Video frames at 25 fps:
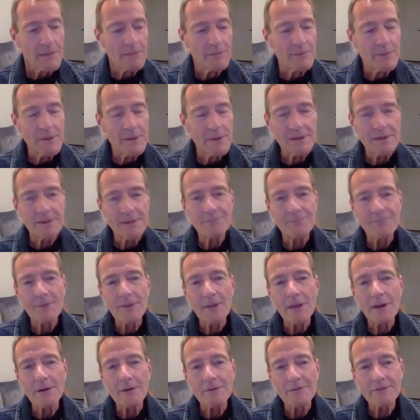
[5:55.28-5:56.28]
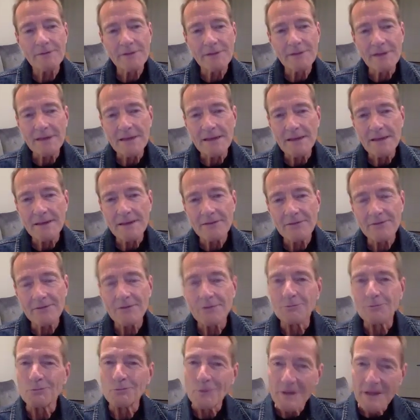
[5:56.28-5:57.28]
But over the years,
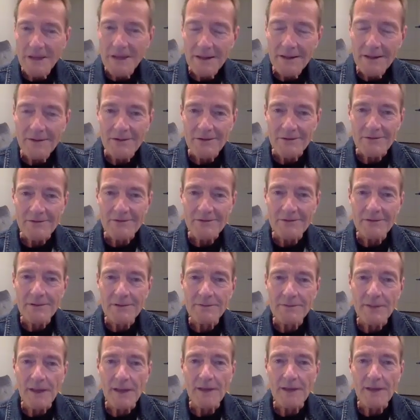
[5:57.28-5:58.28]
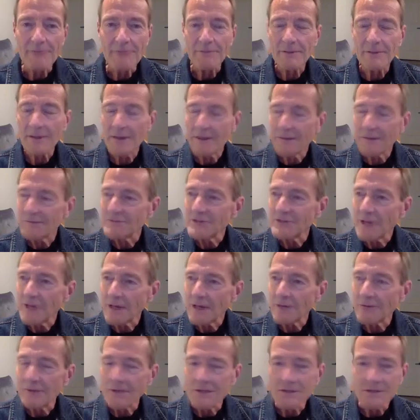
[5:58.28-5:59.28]
the readers have loved
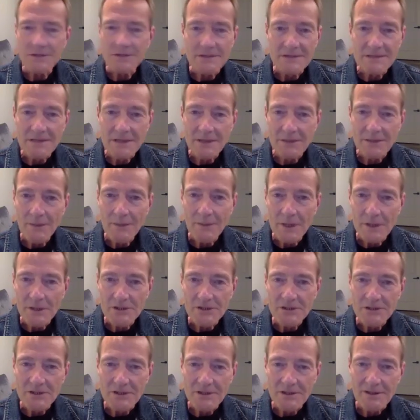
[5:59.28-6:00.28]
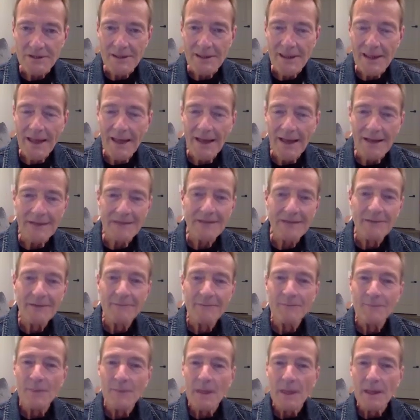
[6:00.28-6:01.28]
Jack Reacher so much that
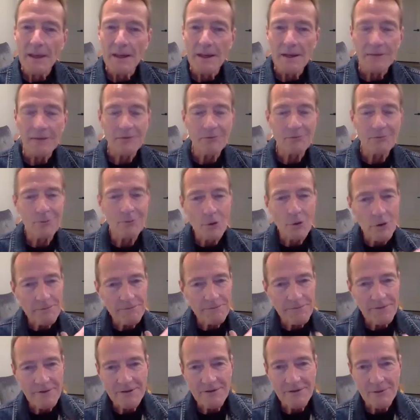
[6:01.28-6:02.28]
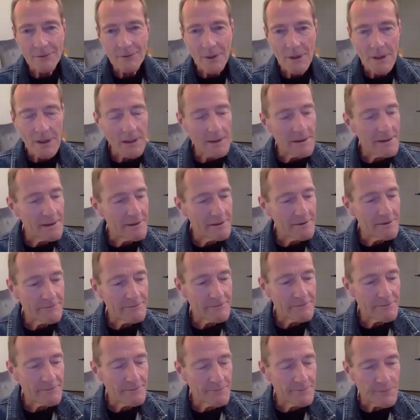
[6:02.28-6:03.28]
it has morphed into a kind of